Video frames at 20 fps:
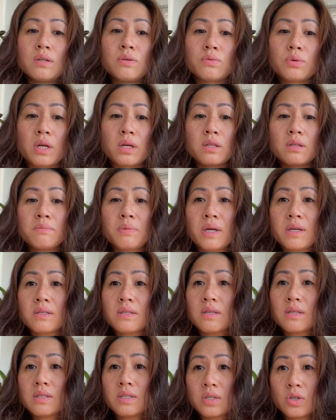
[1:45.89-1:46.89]
on a regular
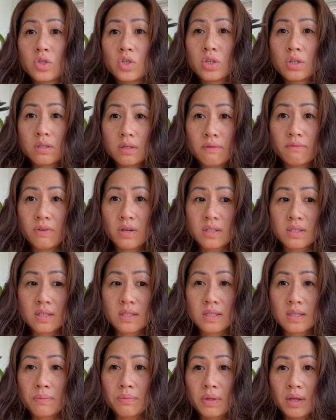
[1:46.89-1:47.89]
basis, you should invest
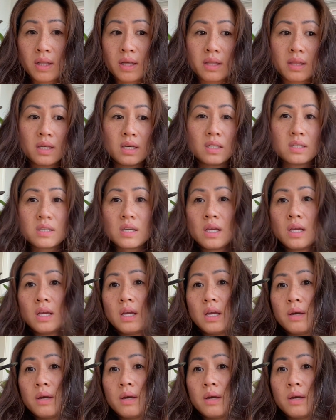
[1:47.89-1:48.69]
in something like this.